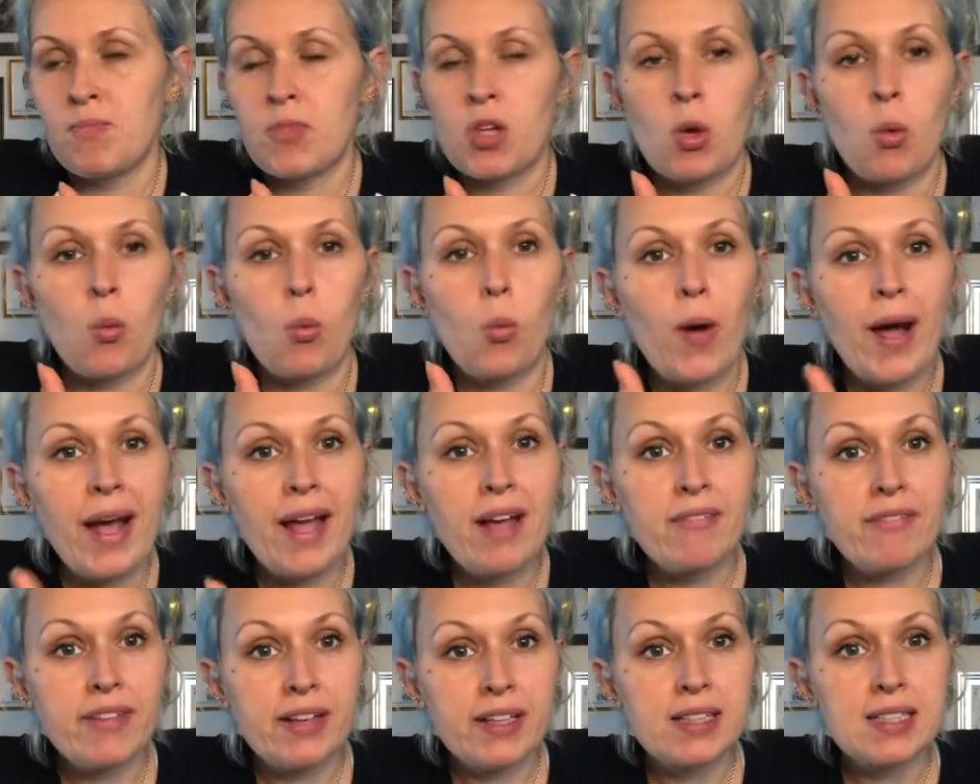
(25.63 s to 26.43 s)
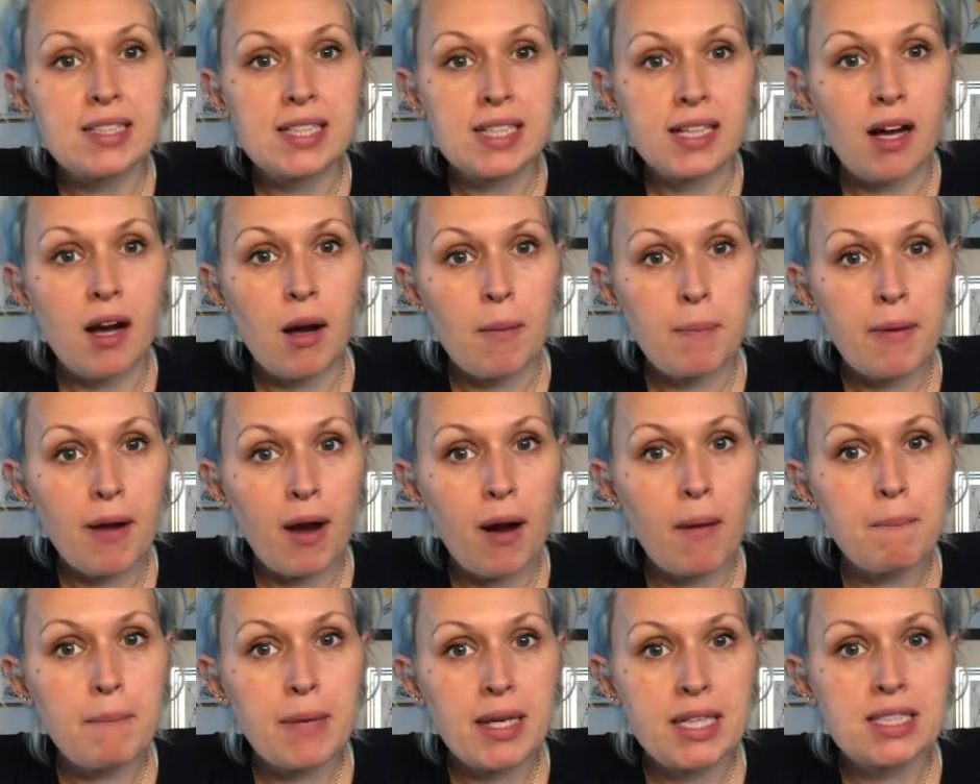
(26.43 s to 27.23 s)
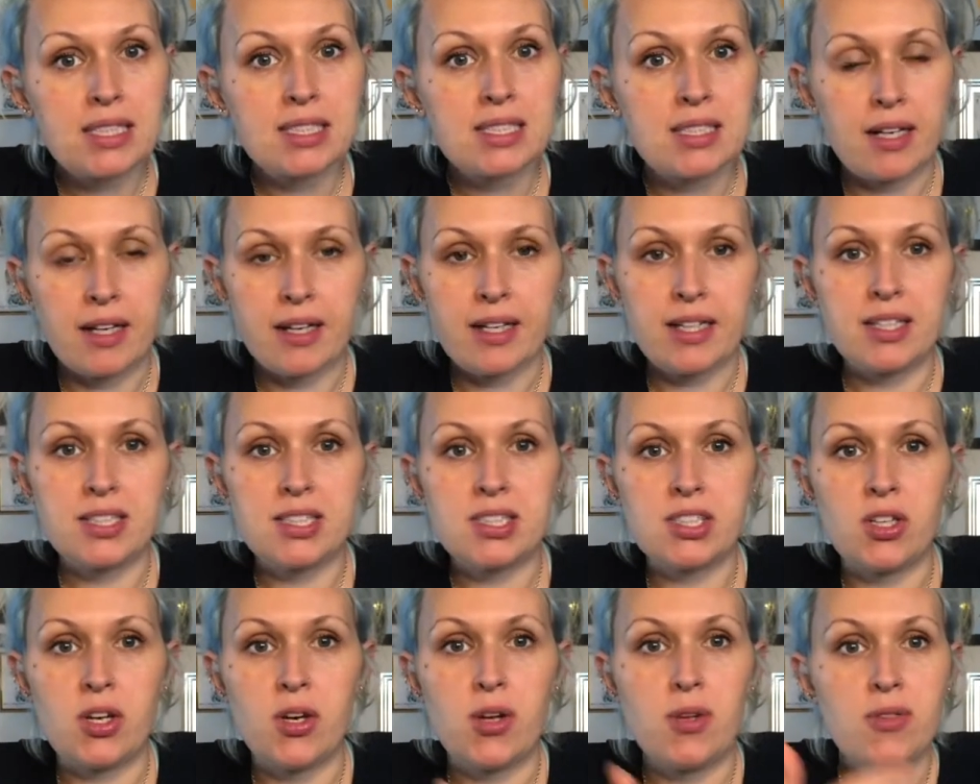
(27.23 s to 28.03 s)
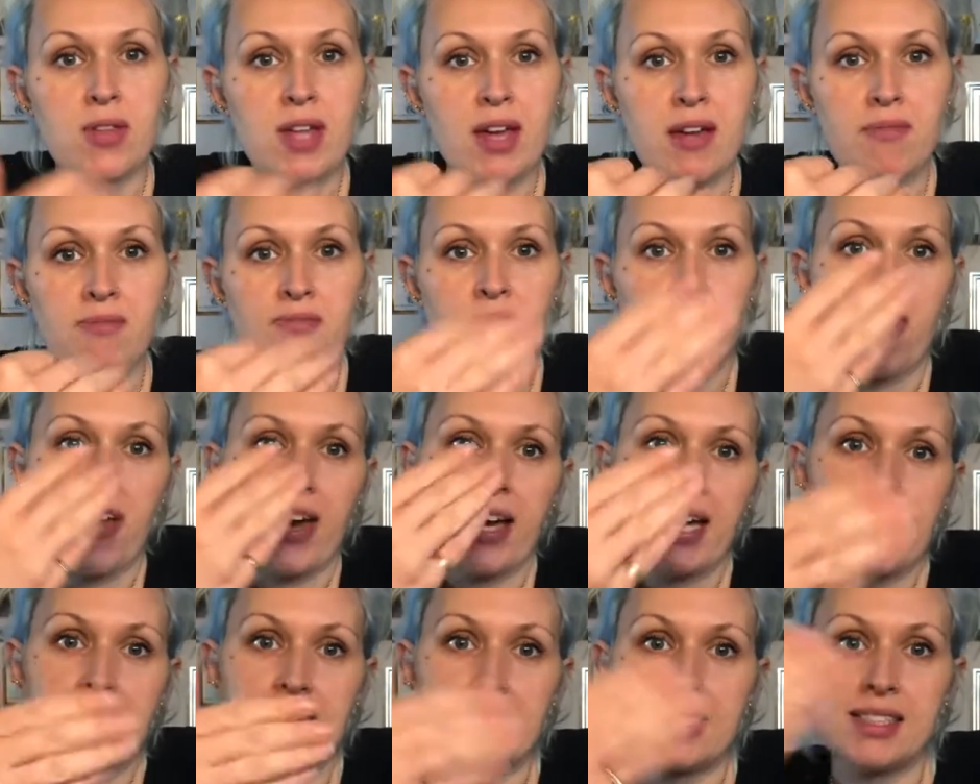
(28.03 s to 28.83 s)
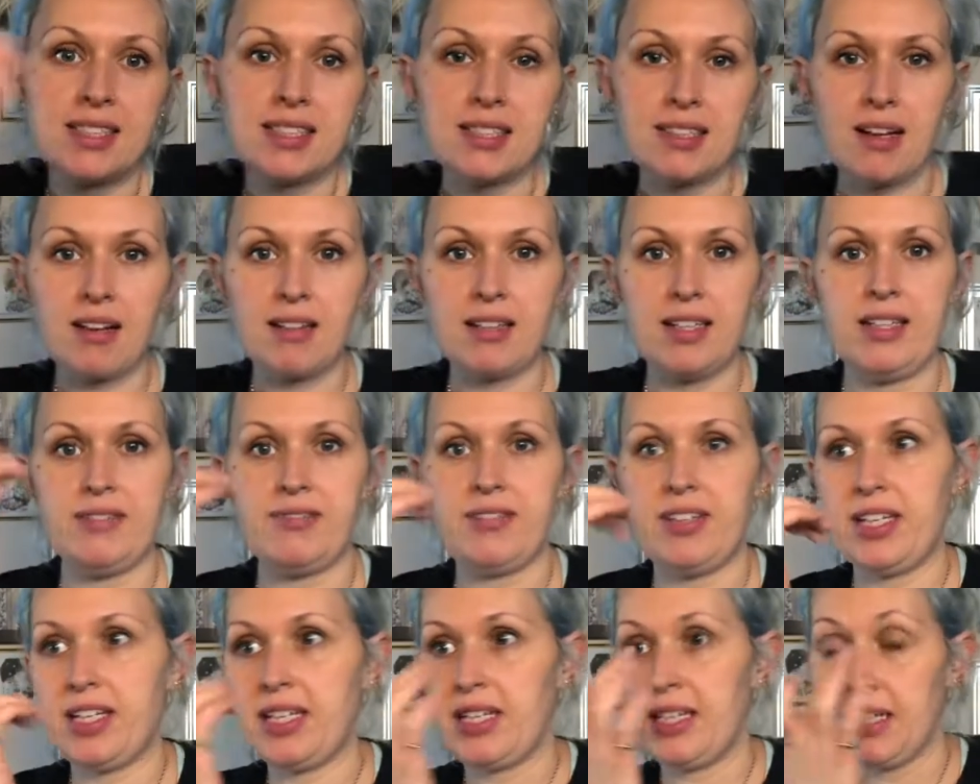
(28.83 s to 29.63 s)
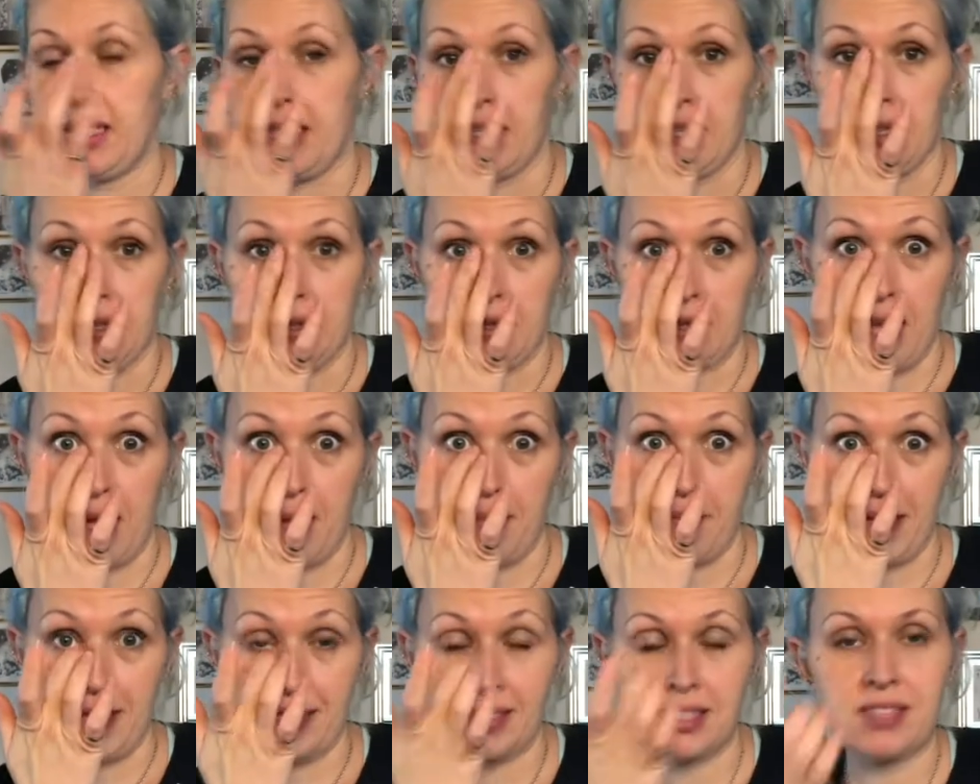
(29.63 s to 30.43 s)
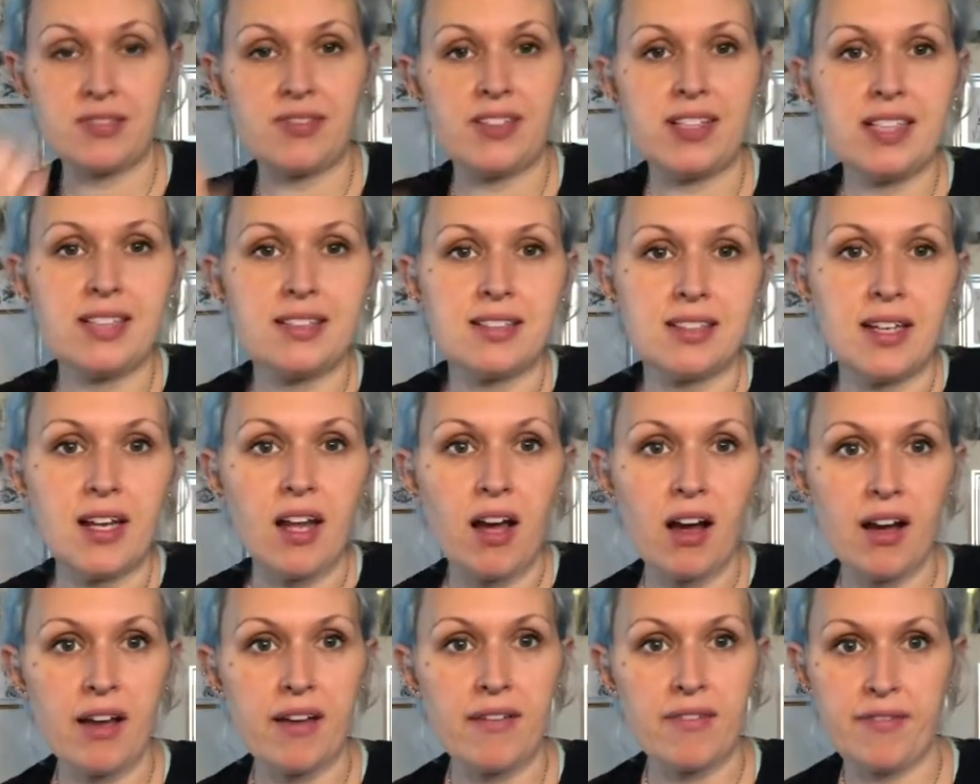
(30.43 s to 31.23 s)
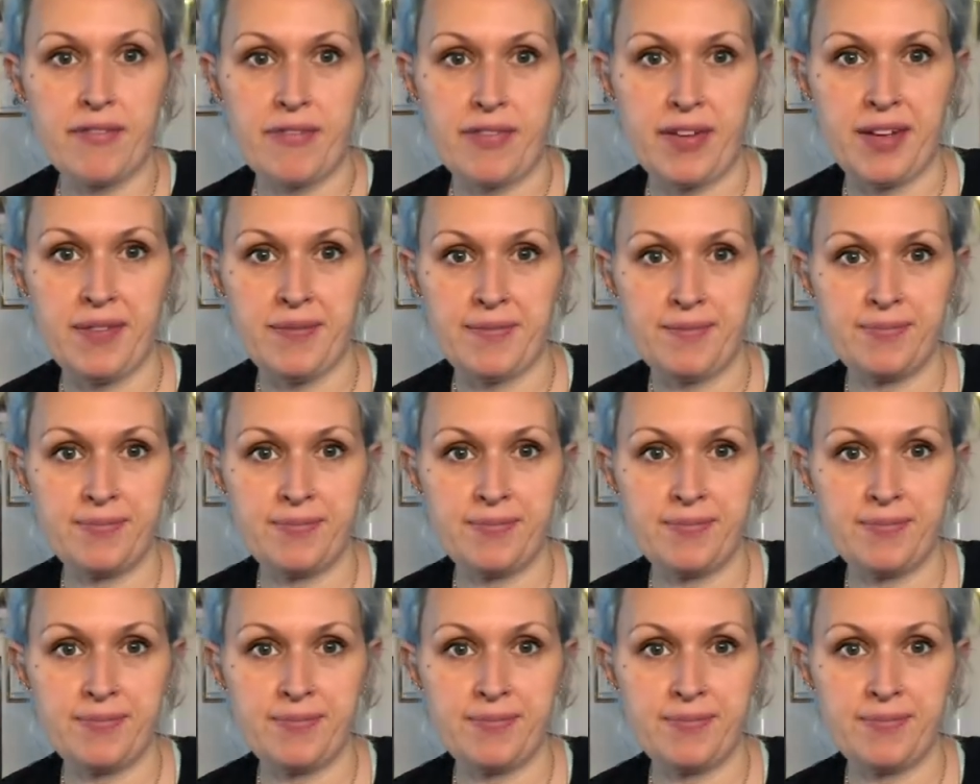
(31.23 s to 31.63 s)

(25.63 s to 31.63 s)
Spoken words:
way of eating, our plant-based diet, so then they can start living their best vegan life.